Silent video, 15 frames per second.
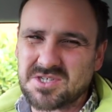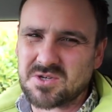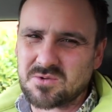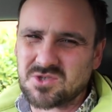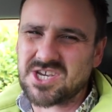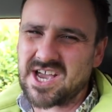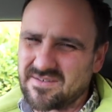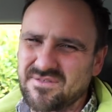I do
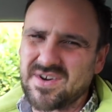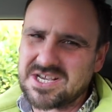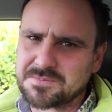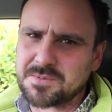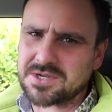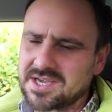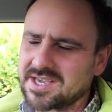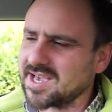check
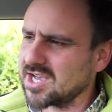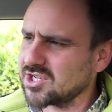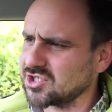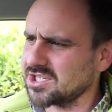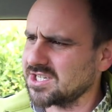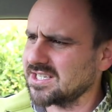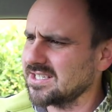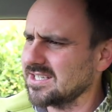Facebook
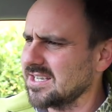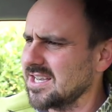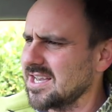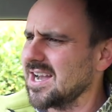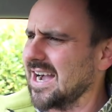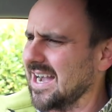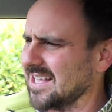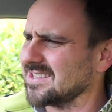occasionally.
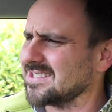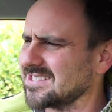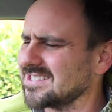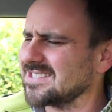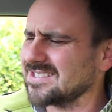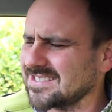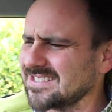And